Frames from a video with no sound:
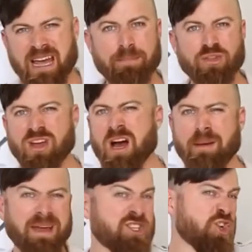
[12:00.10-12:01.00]
type in the
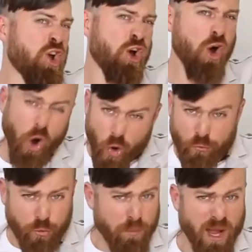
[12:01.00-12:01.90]
comments,
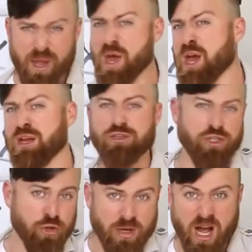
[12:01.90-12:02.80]
over my head,
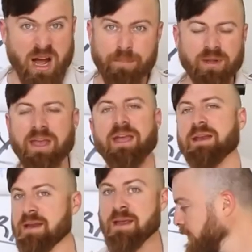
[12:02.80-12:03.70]
too
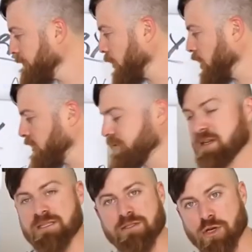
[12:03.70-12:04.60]
complicated. If all of
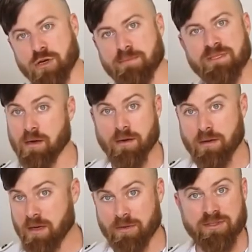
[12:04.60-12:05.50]
these terms are
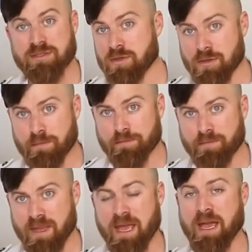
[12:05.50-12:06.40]
understood
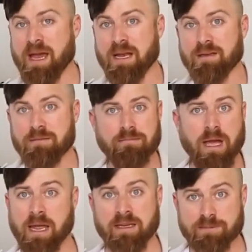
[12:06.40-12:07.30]
and
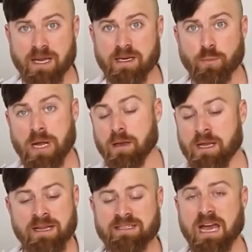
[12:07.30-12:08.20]
I explained them well,
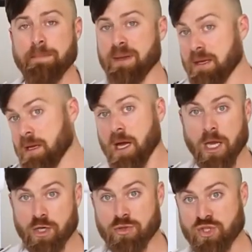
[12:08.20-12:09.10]
type in
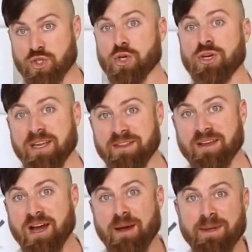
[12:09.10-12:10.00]
understood in the
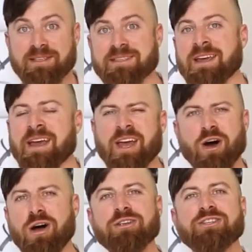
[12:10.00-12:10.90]
comments. And
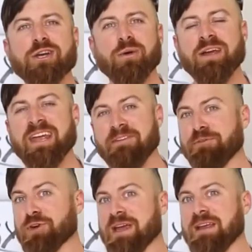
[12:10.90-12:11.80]
also, if
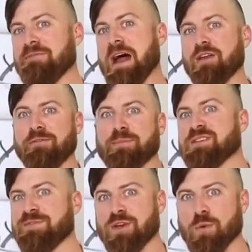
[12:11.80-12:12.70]
you're getting value from
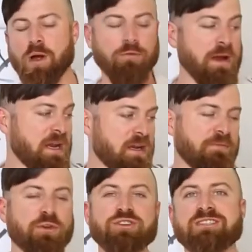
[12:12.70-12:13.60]
this video already, and
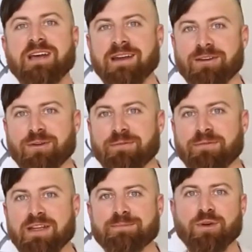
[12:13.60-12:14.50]
if you're excited to learn
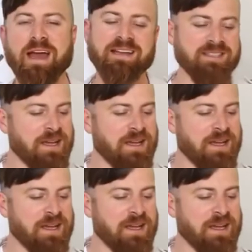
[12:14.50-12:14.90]
Facebook ads,